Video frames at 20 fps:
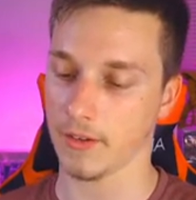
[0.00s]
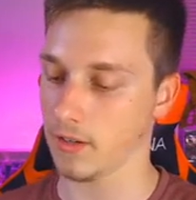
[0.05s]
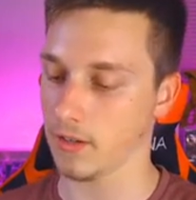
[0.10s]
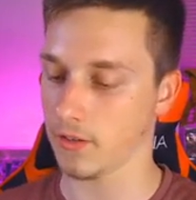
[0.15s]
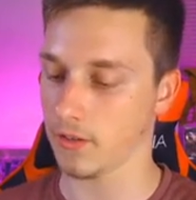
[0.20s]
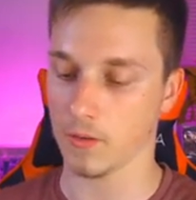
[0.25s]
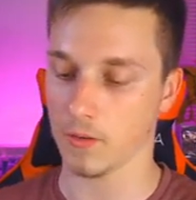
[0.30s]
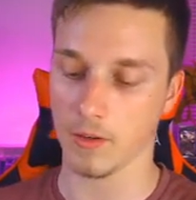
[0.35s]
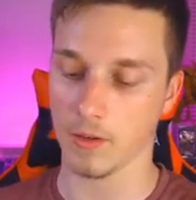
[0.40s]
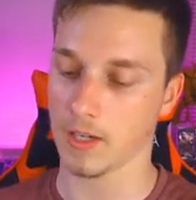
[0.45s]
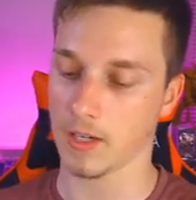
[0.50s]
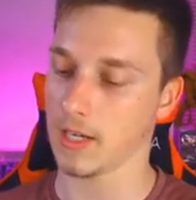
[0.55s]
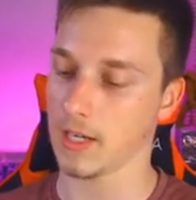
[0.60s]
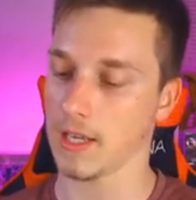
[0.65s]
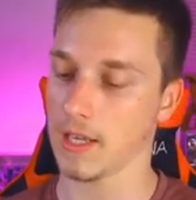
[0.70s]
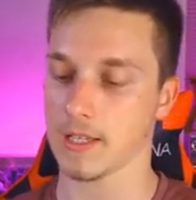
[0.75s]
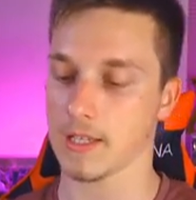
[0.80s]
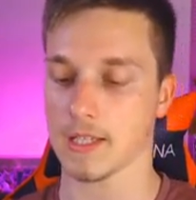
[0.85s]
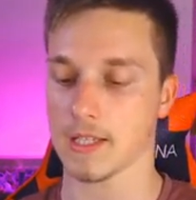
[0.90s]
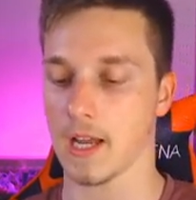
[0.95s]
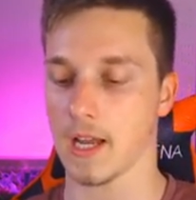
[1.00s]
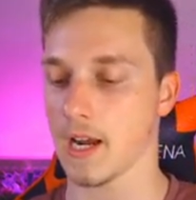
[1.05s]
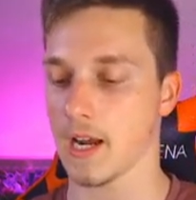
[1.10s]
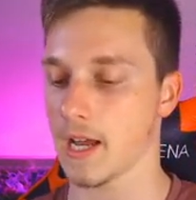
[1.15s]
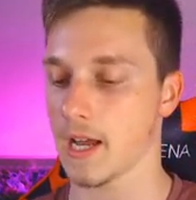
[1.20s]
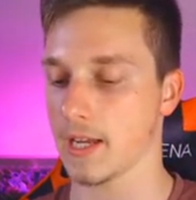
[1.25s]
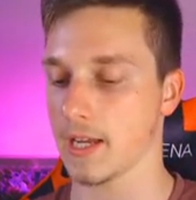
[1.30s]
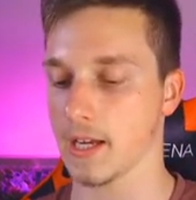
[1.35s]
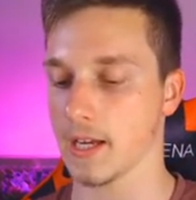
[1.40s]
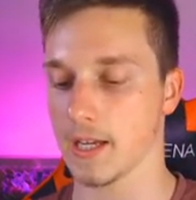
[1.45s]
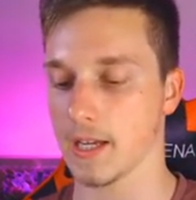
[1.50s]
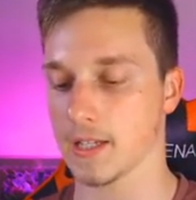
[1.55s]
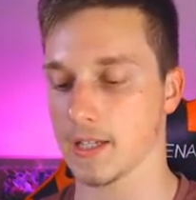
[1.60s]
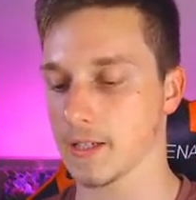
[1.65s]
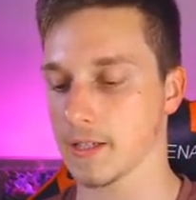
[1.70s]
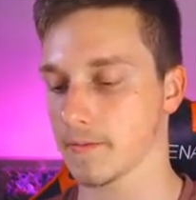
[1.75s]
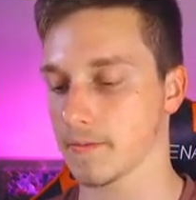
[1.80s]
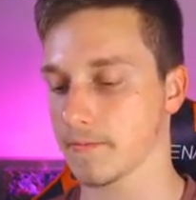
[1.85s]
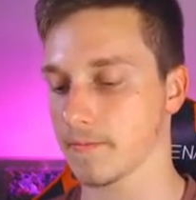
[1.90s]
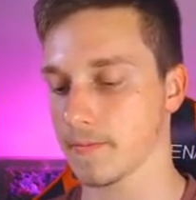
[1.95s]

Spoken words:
I don't think we're going to get the Starlight, guys.